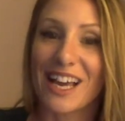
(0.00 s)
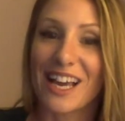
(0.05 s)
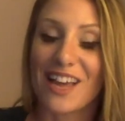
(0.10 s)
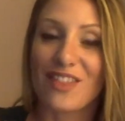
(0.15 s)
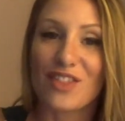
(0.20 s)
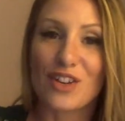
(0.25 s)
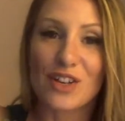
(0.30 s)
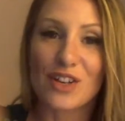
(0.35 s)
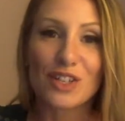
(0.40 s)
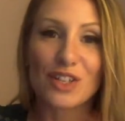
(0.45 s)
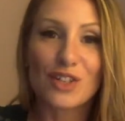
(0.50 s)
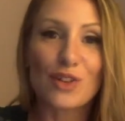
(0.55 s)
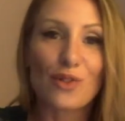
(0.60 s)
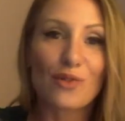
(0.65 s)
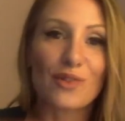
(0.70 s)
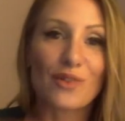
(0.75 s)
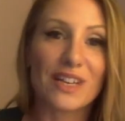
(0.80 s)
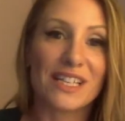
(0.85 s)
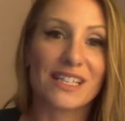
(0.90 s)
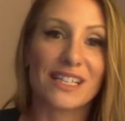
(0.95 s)
there's no
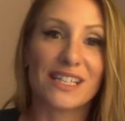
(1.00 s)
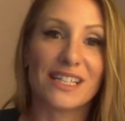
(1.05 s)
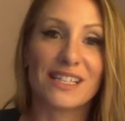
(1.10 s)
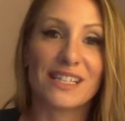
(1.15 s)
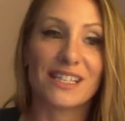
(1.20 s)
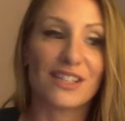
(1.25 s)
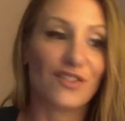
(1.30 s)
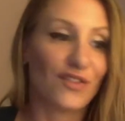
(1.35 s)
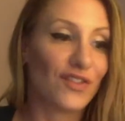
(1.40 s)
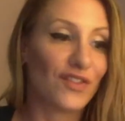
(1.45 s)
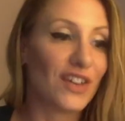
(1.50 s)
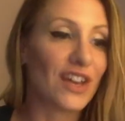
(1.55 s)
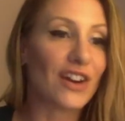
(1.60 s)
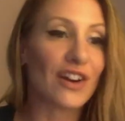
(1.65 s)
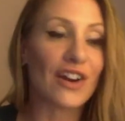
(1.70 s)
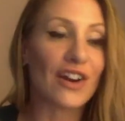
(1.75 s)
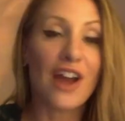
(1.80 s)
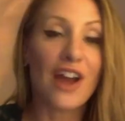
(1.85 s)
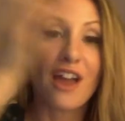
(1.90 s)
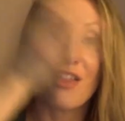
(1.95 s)
reason to
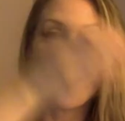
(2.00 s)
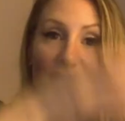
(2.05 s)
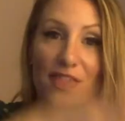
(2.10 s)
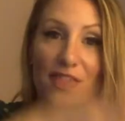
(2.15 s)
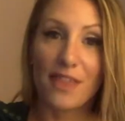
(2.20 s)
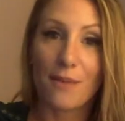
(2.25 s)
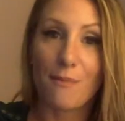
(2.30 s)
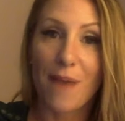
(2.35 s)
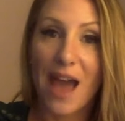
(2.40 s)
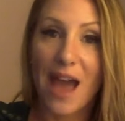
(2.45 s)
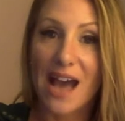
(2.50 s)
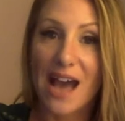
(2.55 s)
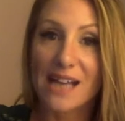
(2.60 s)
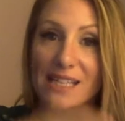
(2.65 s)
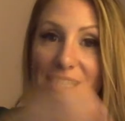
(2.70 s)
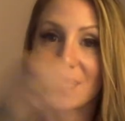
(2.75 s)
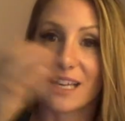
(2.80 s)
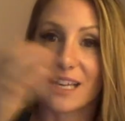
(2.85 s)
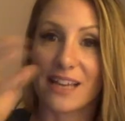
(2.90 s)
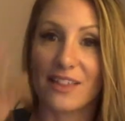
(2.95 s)
fear that the
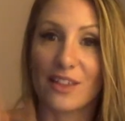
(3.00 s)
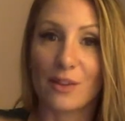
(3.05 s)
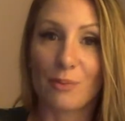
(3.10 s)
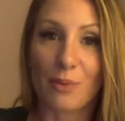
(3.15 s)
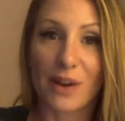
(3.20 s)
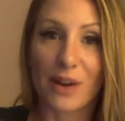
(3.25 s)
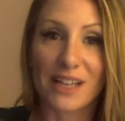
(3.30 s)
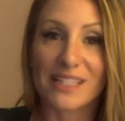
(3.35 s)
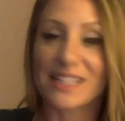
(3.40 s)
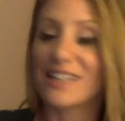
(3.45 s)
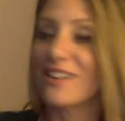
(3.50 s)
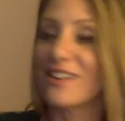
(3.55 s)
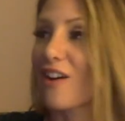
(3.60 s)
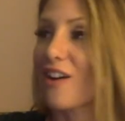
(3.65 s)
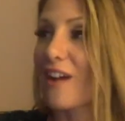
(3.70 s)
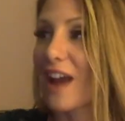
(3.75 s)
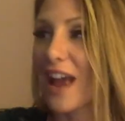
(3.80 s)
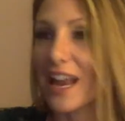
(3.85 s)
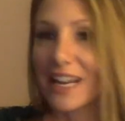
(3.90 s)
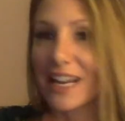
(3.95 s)
past and the present
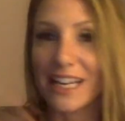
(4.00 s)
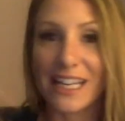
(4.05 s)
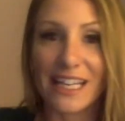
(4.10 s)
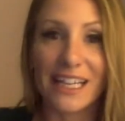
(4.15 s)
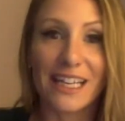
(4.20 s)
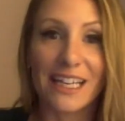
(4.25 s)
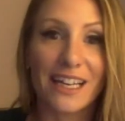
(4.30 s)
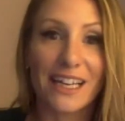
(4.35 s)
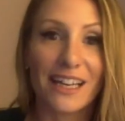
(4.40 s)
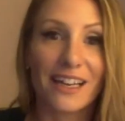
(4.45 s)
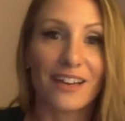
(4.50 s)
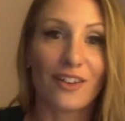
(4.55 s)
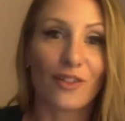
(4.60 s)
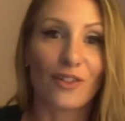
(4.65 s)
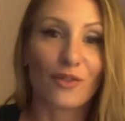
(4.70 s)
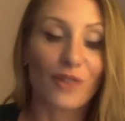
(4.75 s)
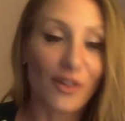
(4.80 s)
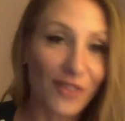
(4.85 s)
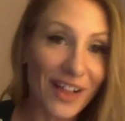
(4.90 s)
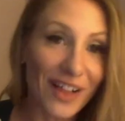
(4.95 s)
are any
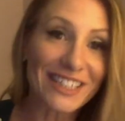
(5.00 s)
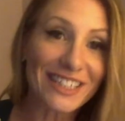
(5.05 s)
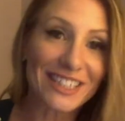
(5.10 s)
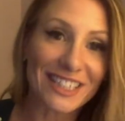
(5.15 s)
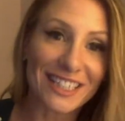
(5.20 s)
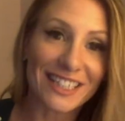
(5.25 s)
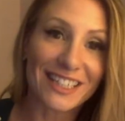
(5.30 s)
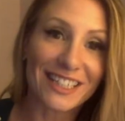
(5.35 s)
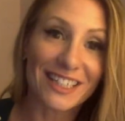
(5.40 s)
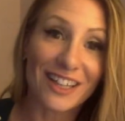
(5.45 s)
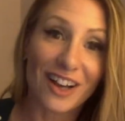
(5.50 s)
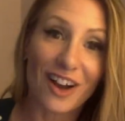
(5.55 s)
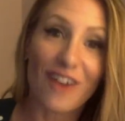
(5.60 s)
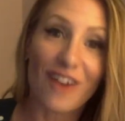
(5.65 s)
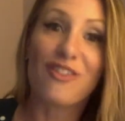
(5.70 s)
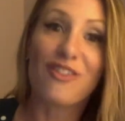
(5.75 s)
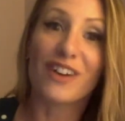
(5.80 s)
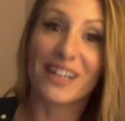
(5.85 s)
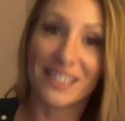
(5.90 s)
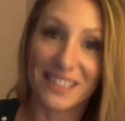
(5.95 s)
reflection
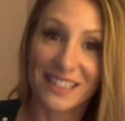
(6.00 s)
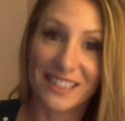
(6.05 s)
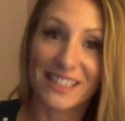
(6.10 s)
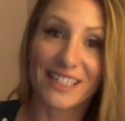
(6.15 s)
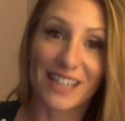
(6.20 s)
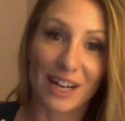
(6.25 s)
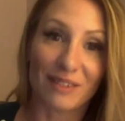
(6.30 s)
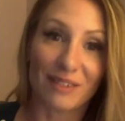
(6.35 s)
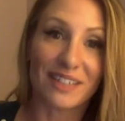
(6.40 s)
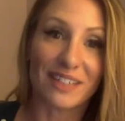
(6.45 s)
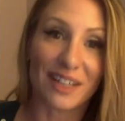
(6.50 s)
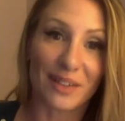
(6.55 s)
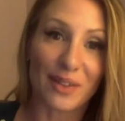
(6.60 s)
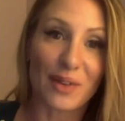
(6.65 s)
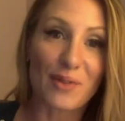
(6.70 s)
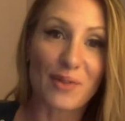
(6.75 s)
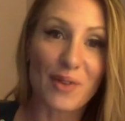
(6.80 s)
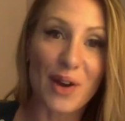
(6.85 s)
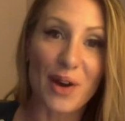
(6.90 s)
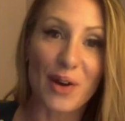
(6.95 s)
of what is to come down
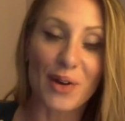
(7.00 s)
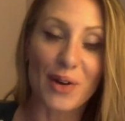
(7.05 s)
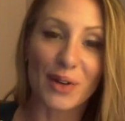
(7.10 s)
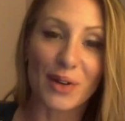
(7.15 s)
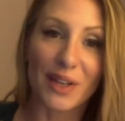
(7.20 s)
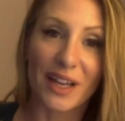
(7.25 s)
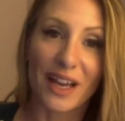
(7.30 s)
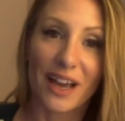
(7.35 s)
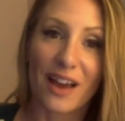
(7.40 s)
the road.